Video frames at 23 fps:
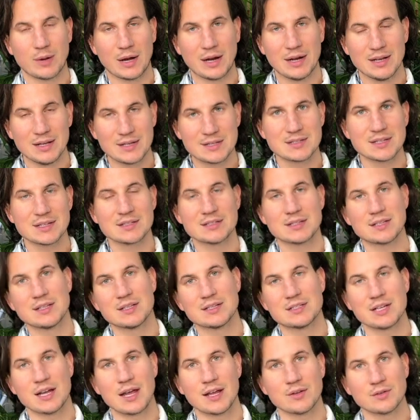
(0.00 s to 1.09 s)
listening to the
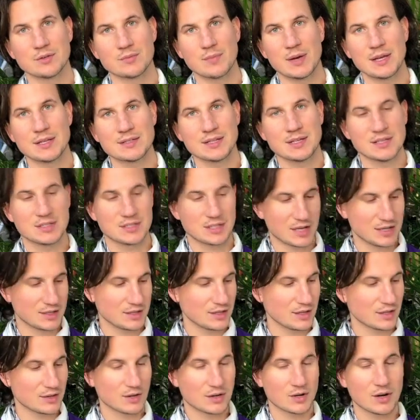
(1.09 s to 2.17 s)
channeled message and the
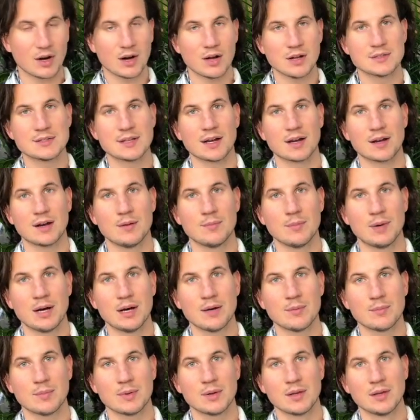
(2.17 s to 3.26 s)
other cards that come
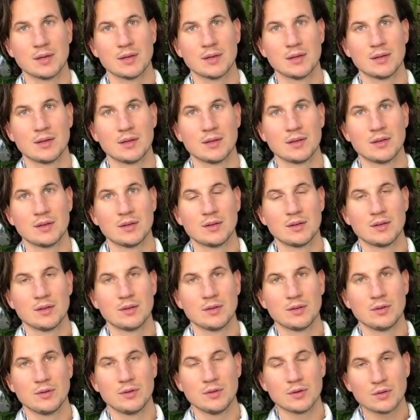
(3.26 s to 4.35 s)
up,
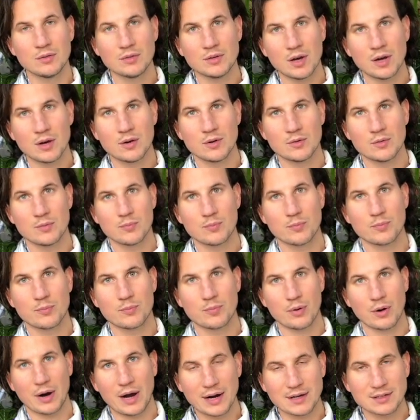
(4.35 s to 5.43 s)
you'll know
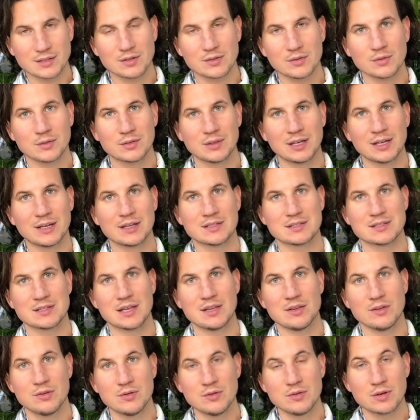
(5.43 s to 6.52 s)
practical things that
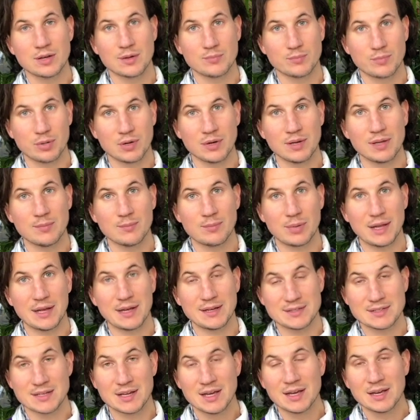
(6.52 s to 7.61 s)
you can put in
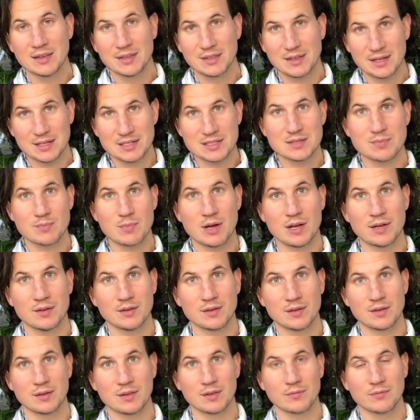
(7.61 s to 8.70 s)
place this month
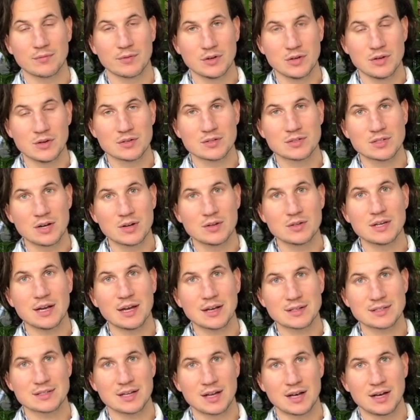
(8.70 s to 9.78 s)
for your zodiac
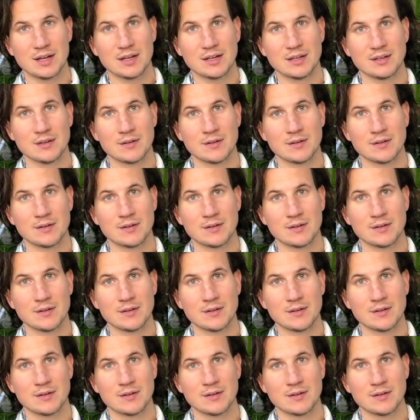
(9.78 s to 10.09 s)
sign